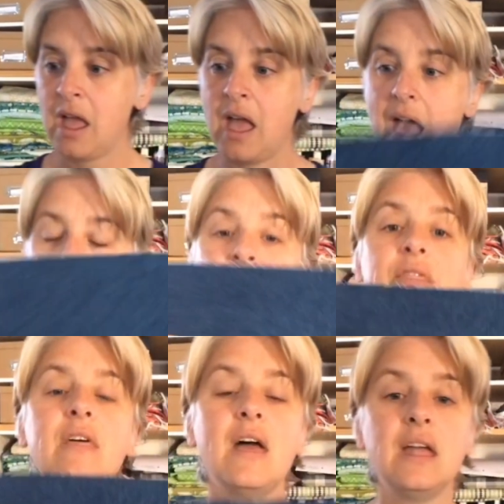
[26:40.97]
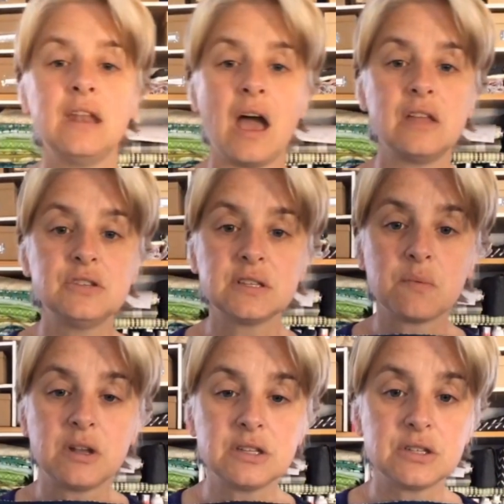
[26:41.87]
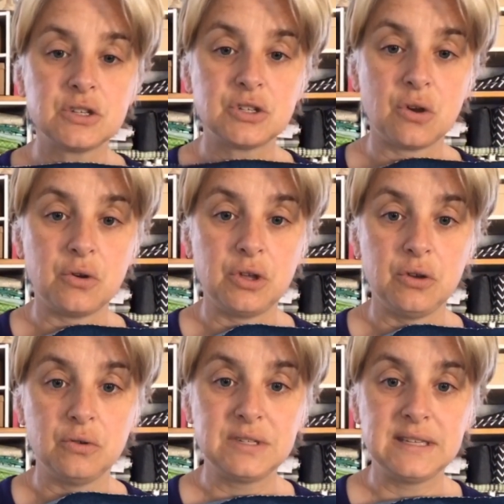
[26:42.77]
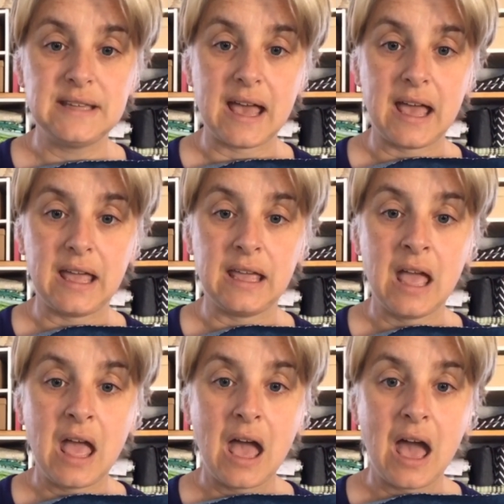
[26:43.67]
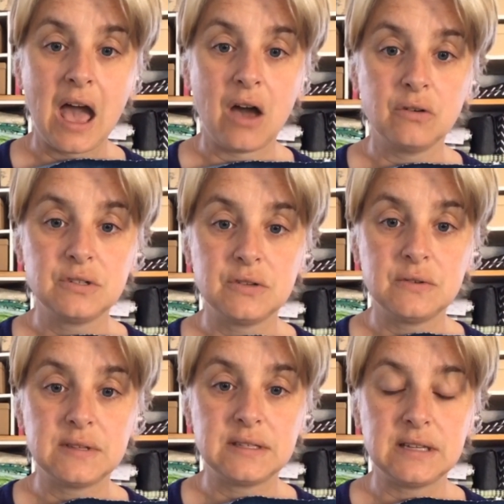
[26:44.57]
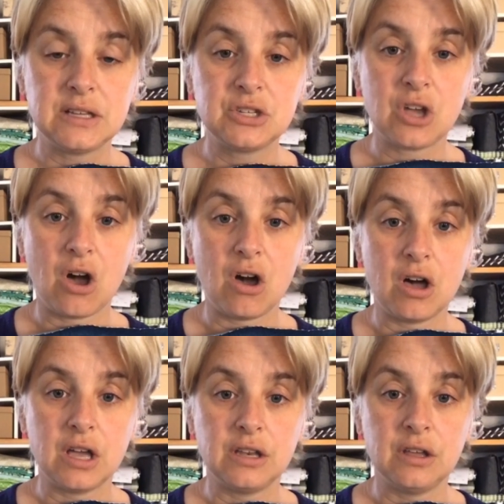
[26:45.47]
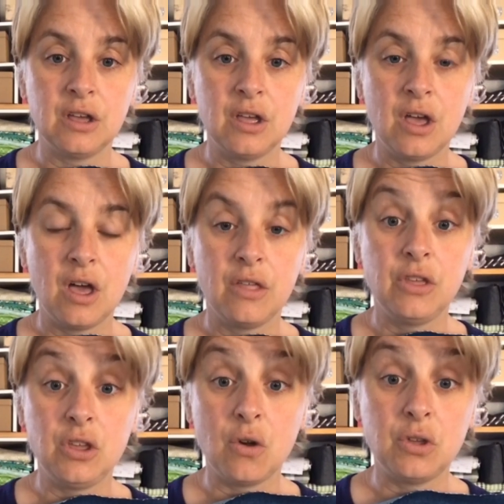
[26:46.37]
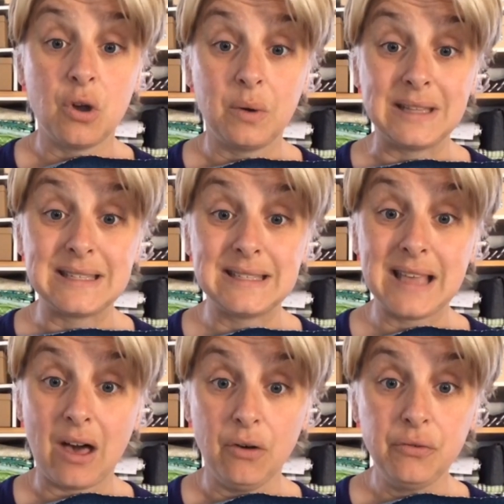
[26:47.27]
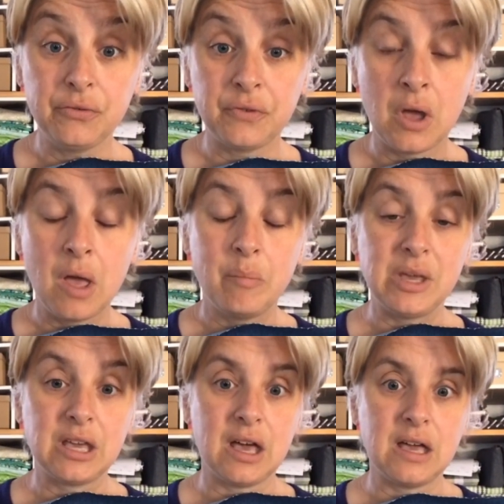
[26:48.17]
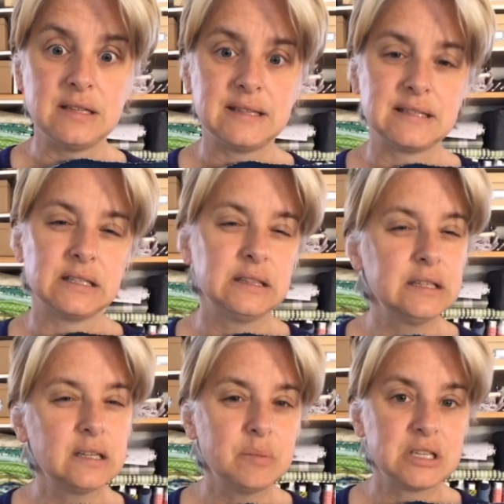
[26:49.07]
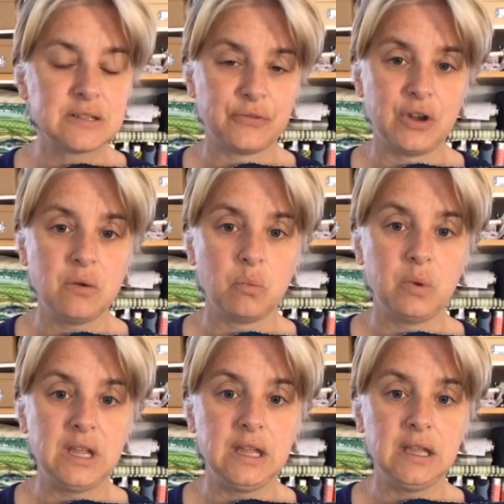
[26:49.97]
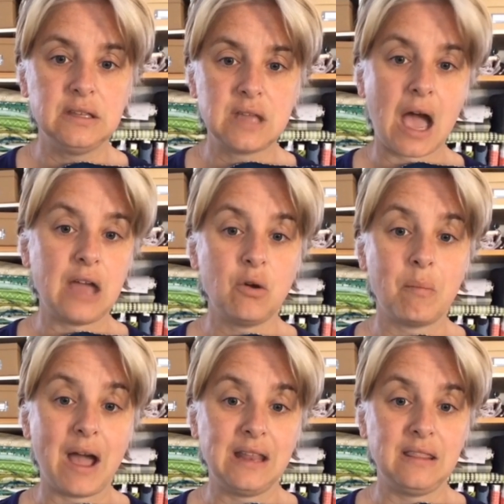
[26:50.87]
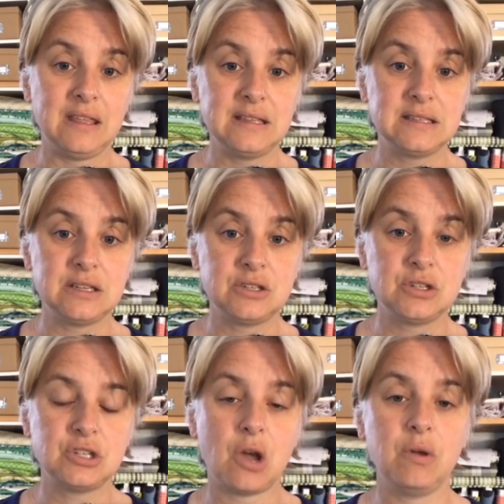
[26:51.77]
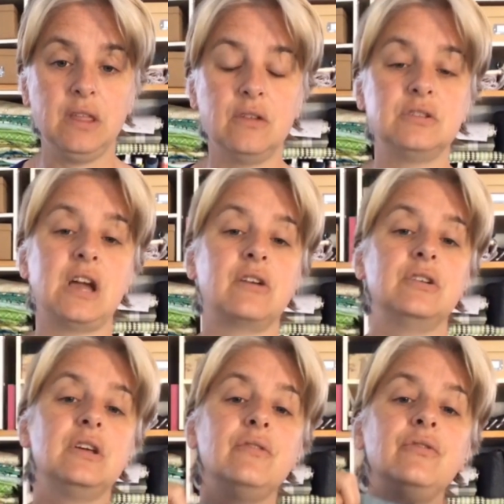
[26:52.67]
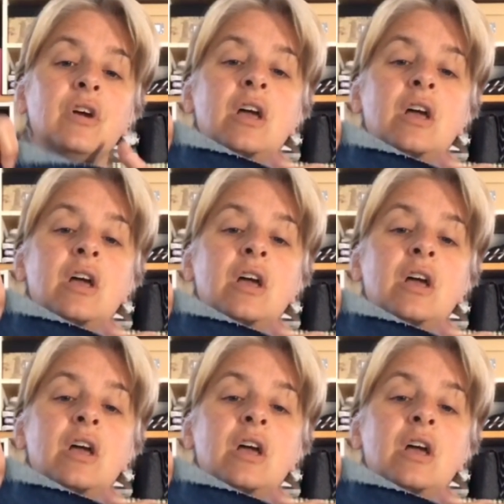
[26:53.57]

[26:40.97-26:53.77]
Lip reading: And then I just wanted to show you today how to stitch on the yo-yo itself, because it's a little bit different. I don't mind these stitches showing, they're decorative.